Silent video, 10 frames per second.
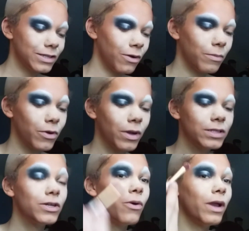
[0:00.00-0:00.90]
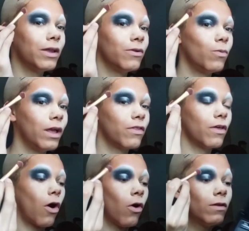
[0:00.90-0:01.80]
So I'm going to go in
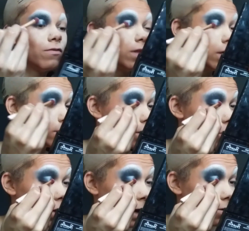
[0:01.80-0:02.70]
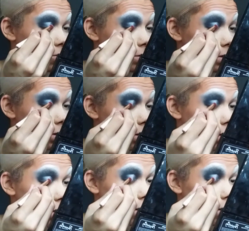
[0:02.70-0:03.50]
with all of these shadows